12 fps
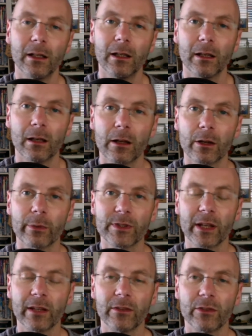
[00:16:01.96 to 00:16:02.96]
Like I was
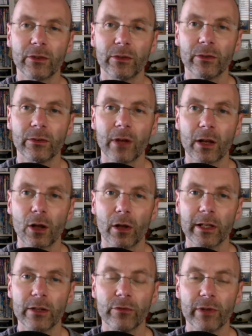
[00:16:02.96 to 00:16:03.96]
saying to a
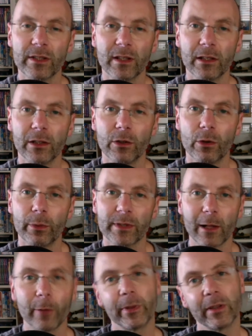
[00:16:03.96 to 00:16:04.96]
colleague recently who I was
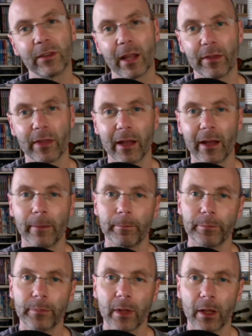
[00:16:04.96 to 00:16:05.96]
helping to get their
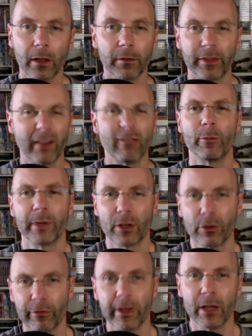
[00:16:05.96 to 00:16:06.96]
therapy
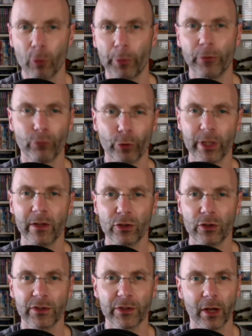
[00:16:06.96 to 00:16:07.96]
career up and running, they're
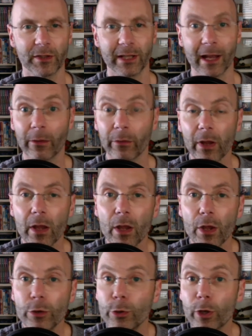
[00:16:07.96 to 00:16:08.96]
just starting out.
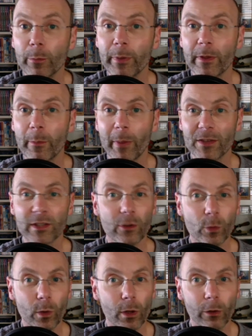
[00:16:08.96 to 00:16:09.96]
You can be the best in
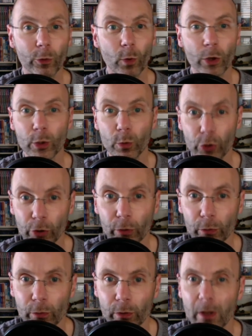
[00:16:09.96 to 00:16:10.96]
the world at what you
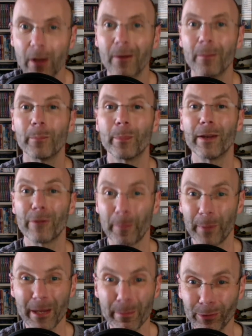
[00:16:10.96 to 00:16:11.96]
do, but if the
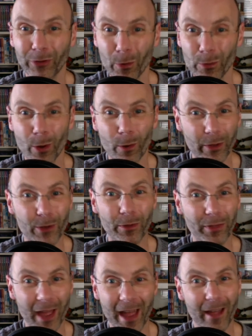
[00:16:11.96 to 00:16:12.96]
people don't know that you're
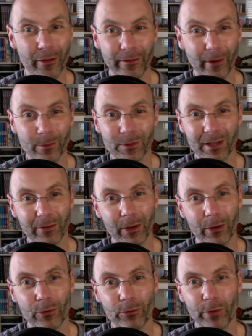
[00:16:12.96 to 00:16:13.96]
there, the phone's never
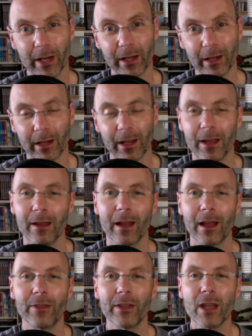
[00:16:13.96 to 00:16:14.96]
going to ring.
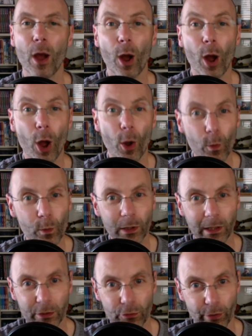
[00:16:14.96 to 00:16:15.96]
And the
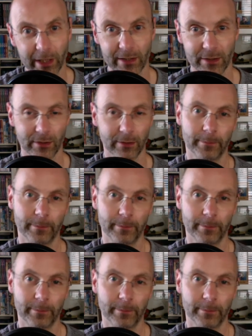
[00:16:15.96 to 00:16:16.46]
only reason